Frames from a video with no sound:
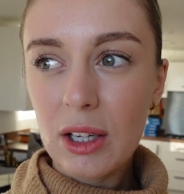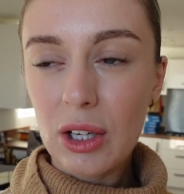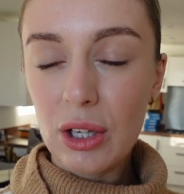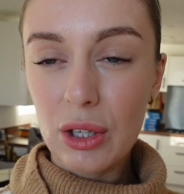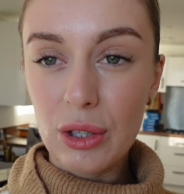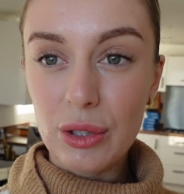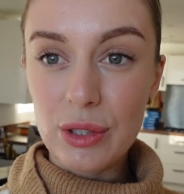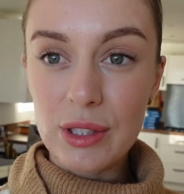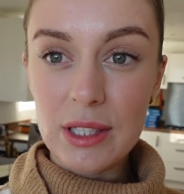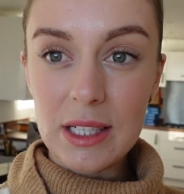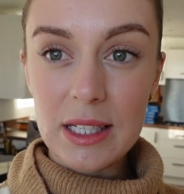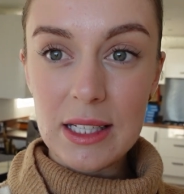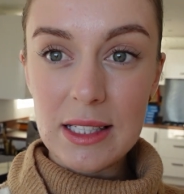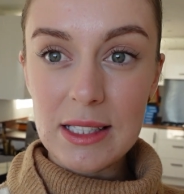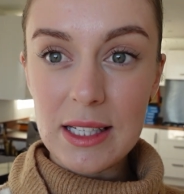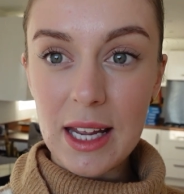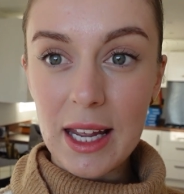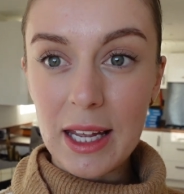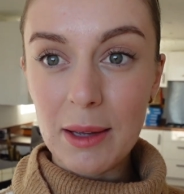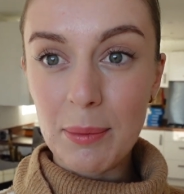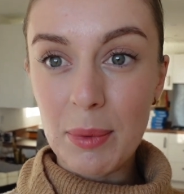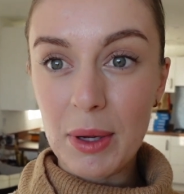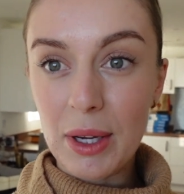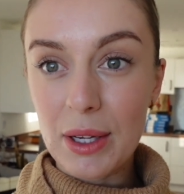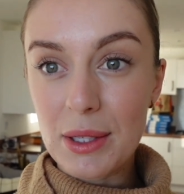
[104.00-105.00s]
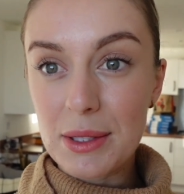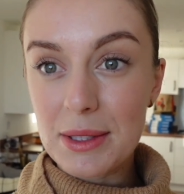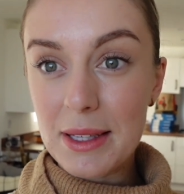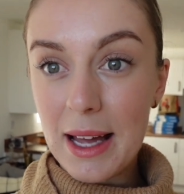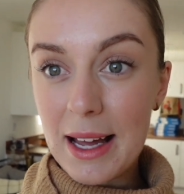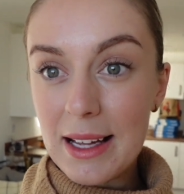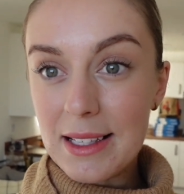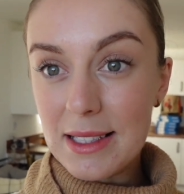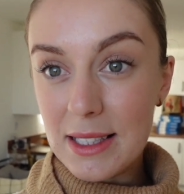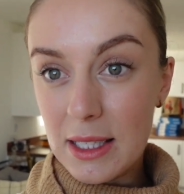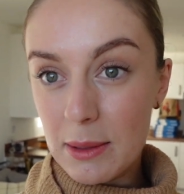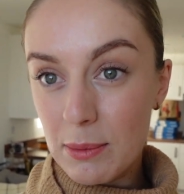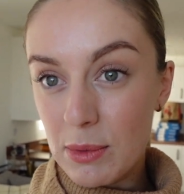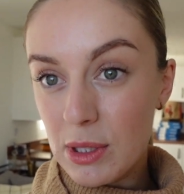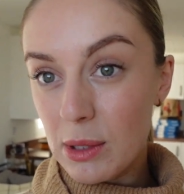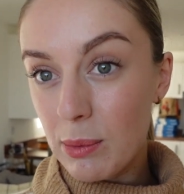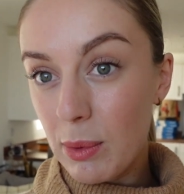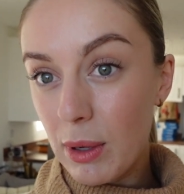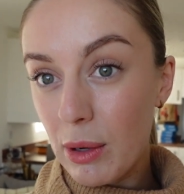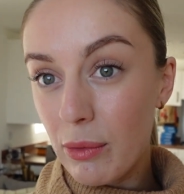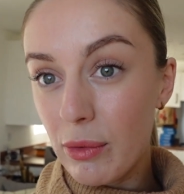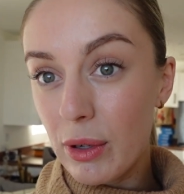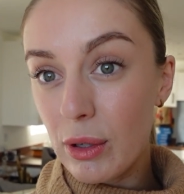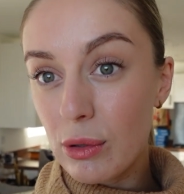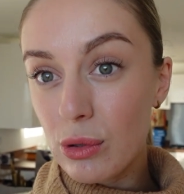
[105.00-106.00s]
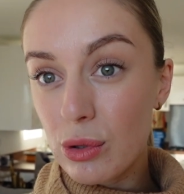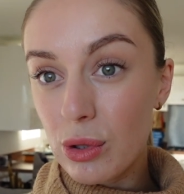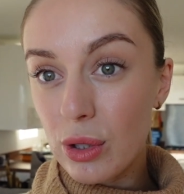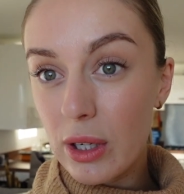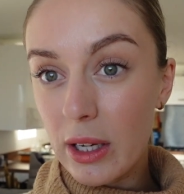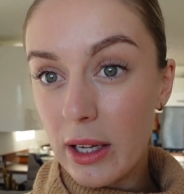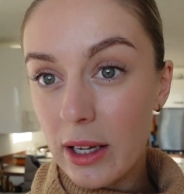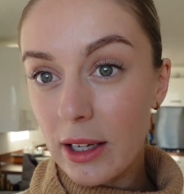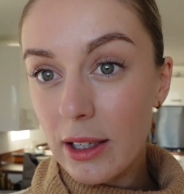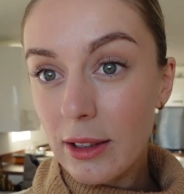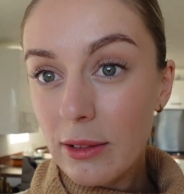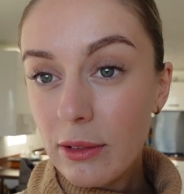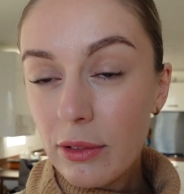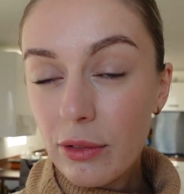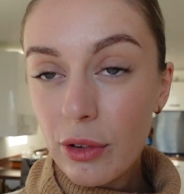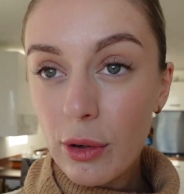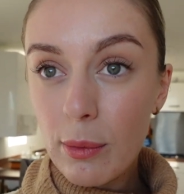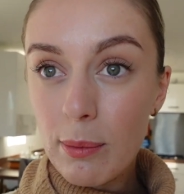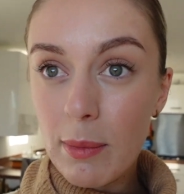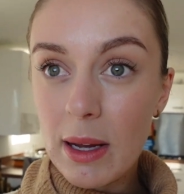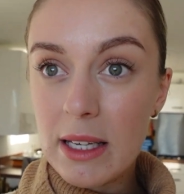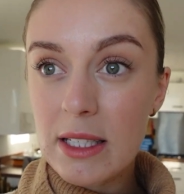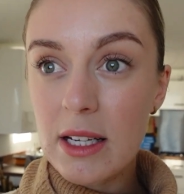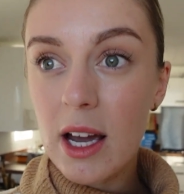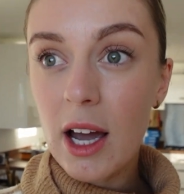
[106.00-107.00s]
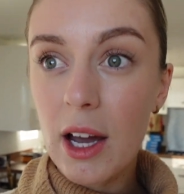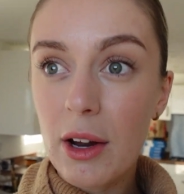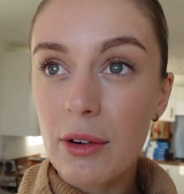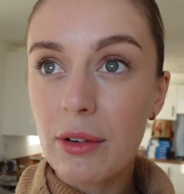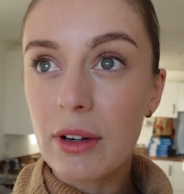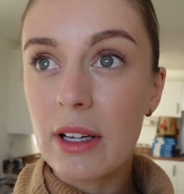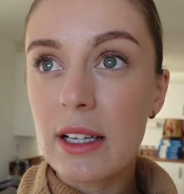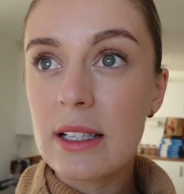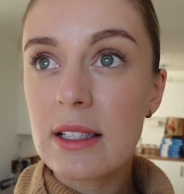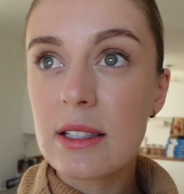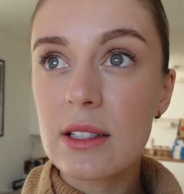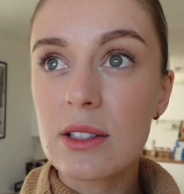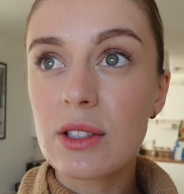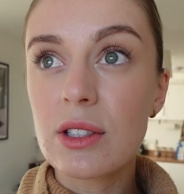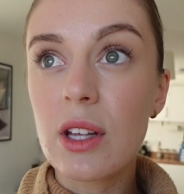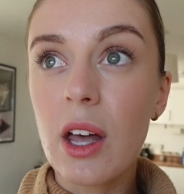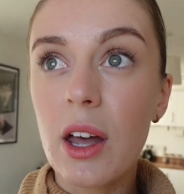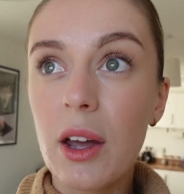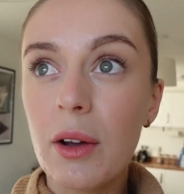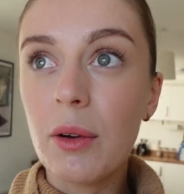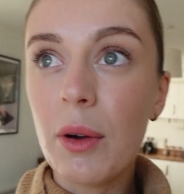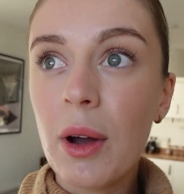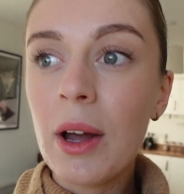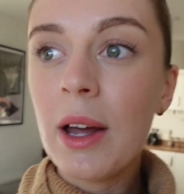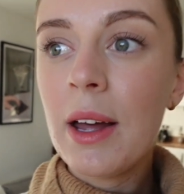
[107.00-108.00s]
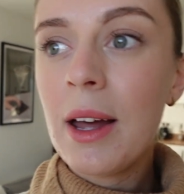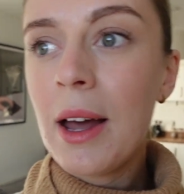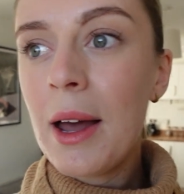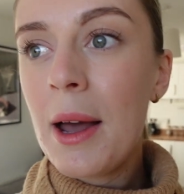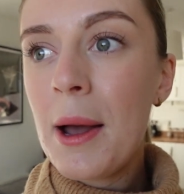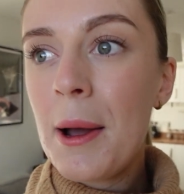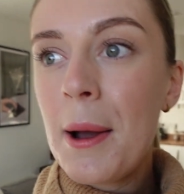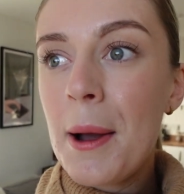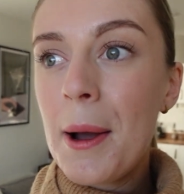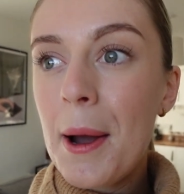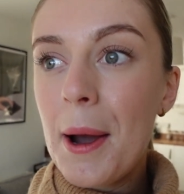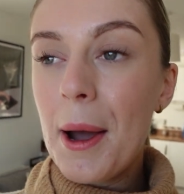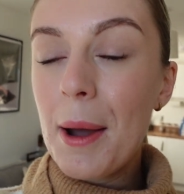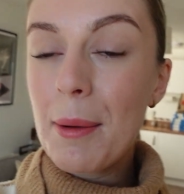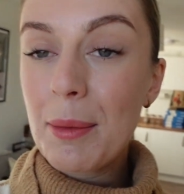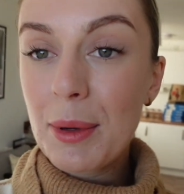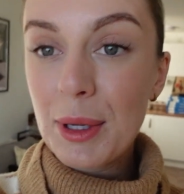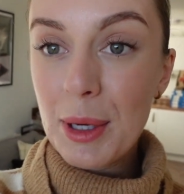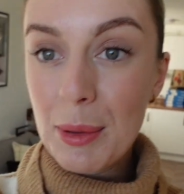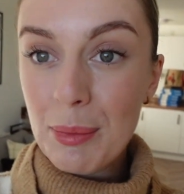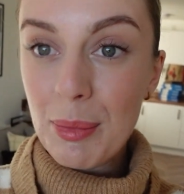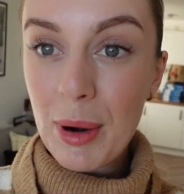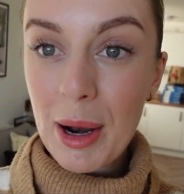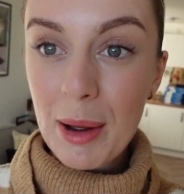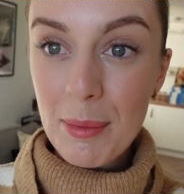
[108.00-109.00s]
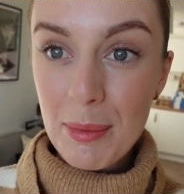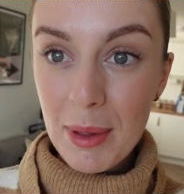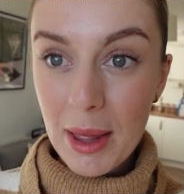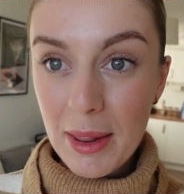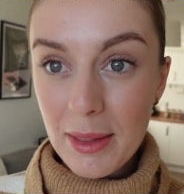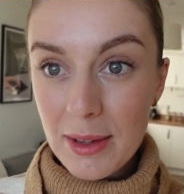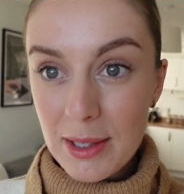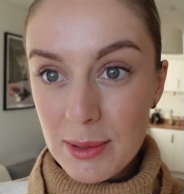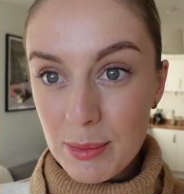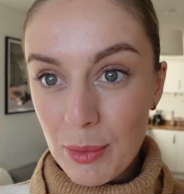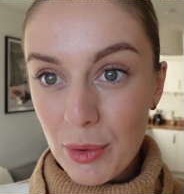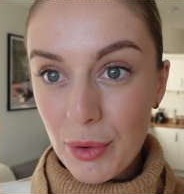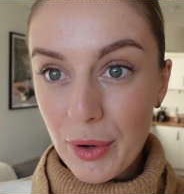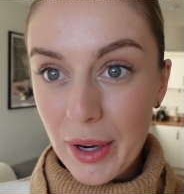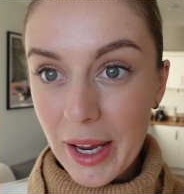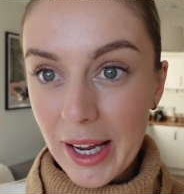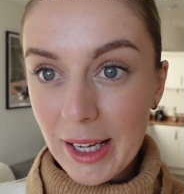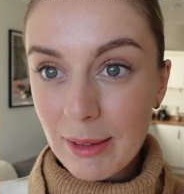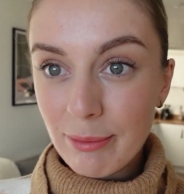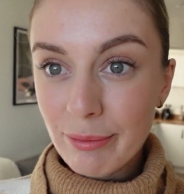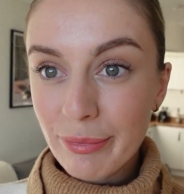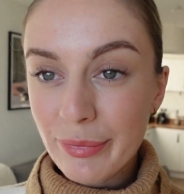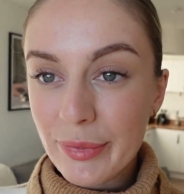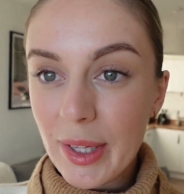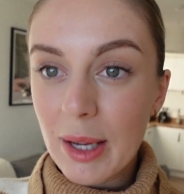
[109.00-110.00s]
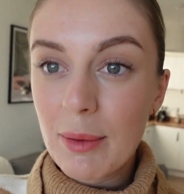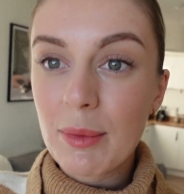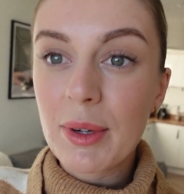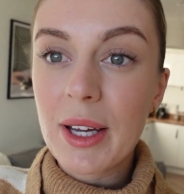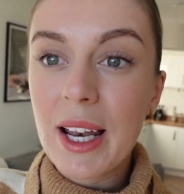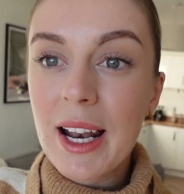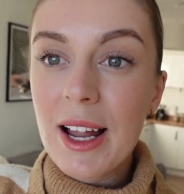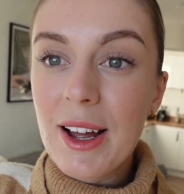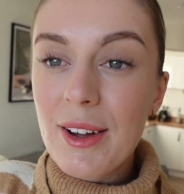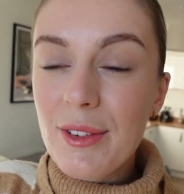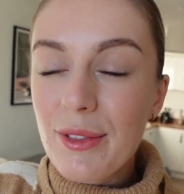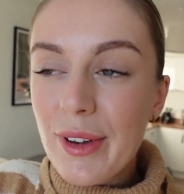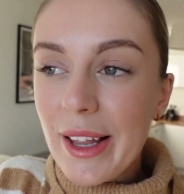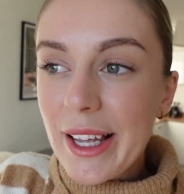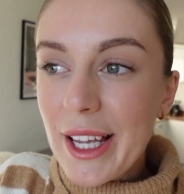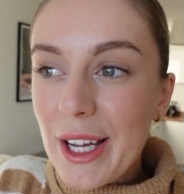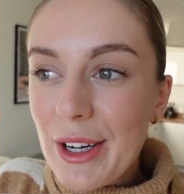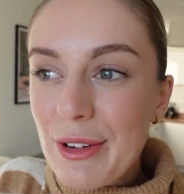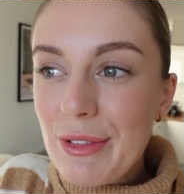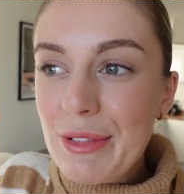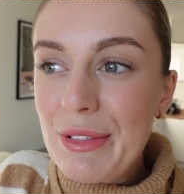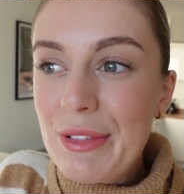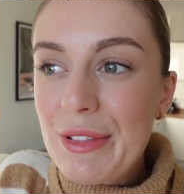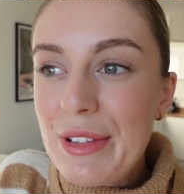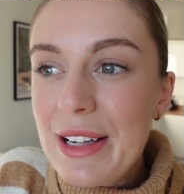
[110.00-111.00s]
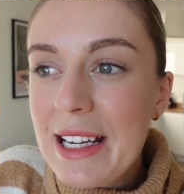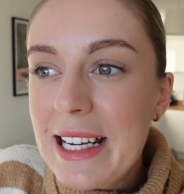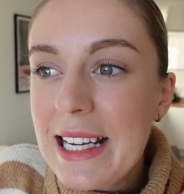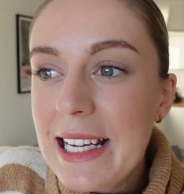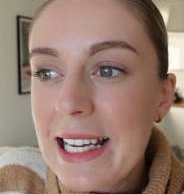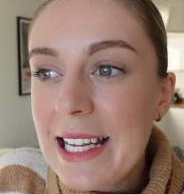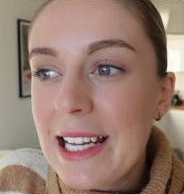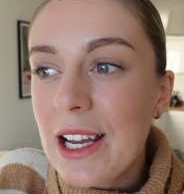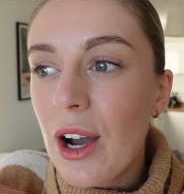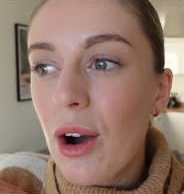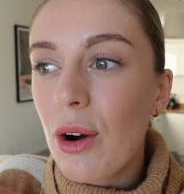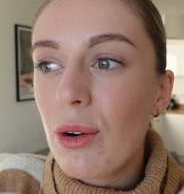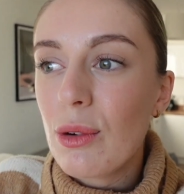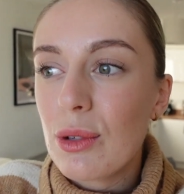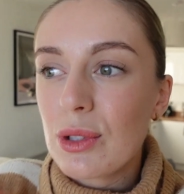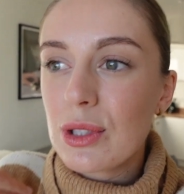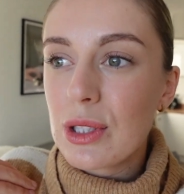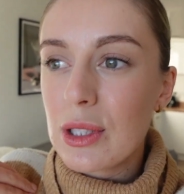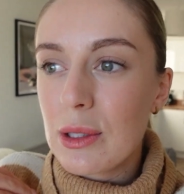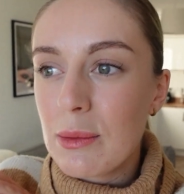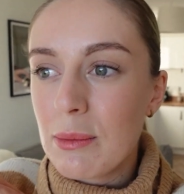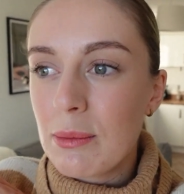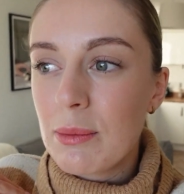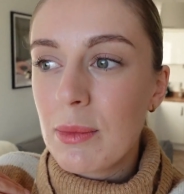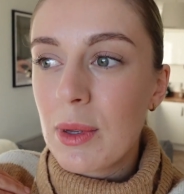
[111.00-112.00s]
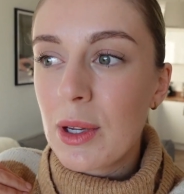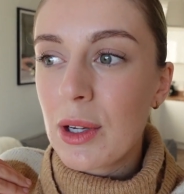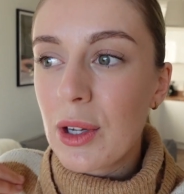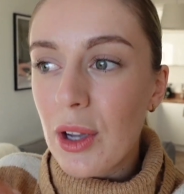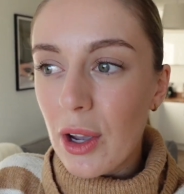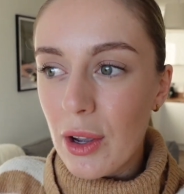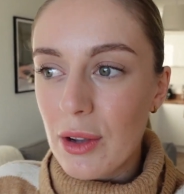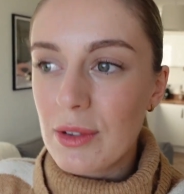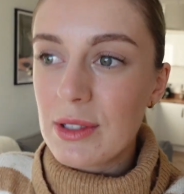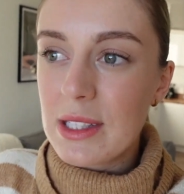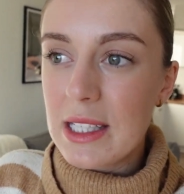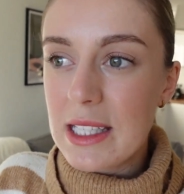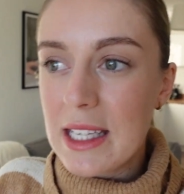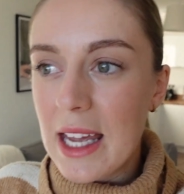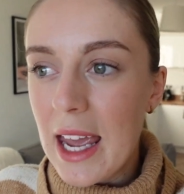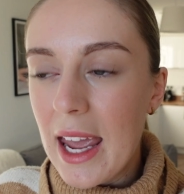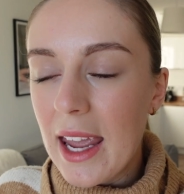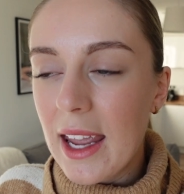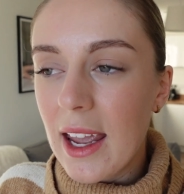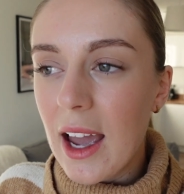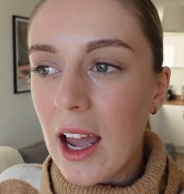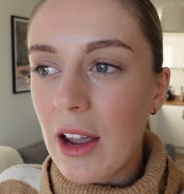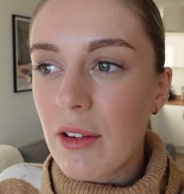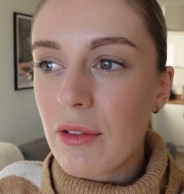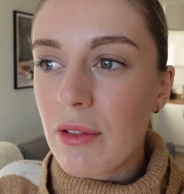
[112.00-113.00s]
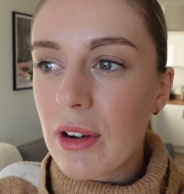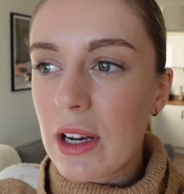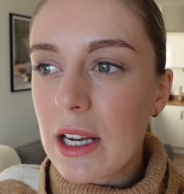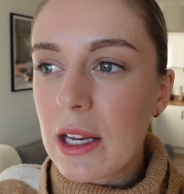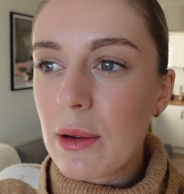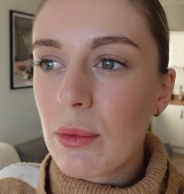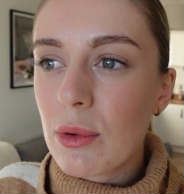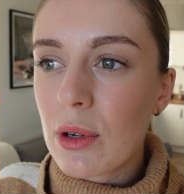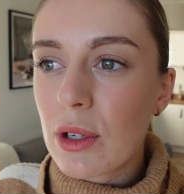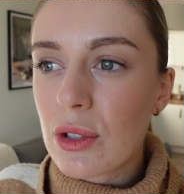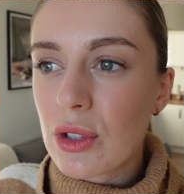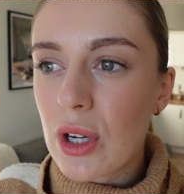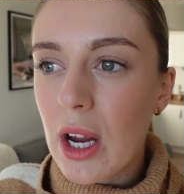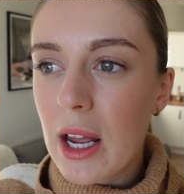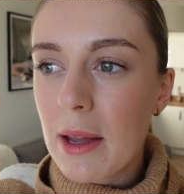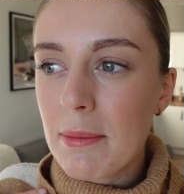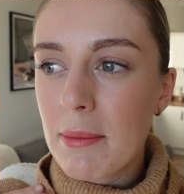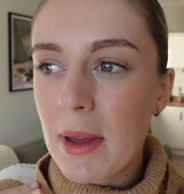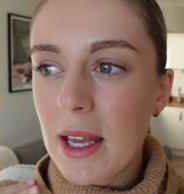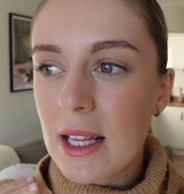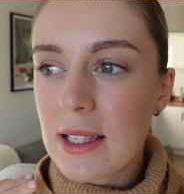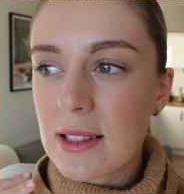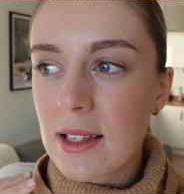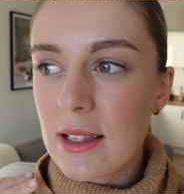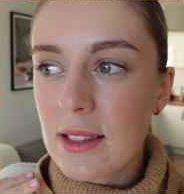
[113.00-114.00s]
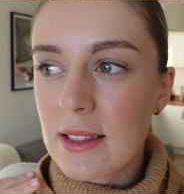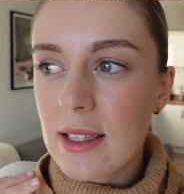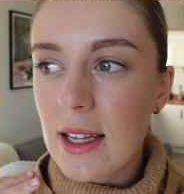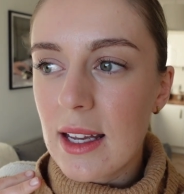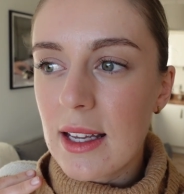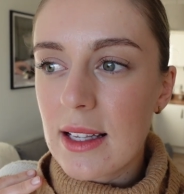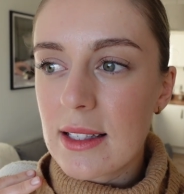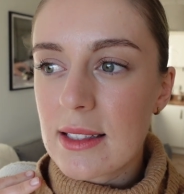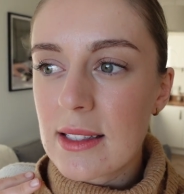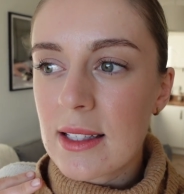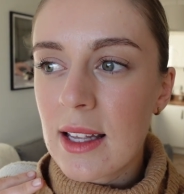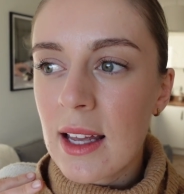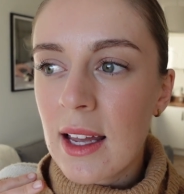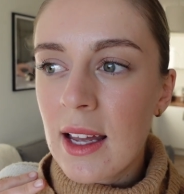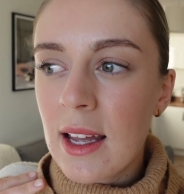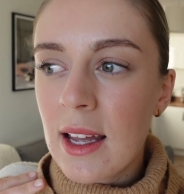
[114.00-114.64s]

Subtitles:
gluten intake, because that seems to be a real trigger from my diaries. So I'm going to prep that this morning and we're going to have like a really wholesome, cozy day. I really want to try and make Sundays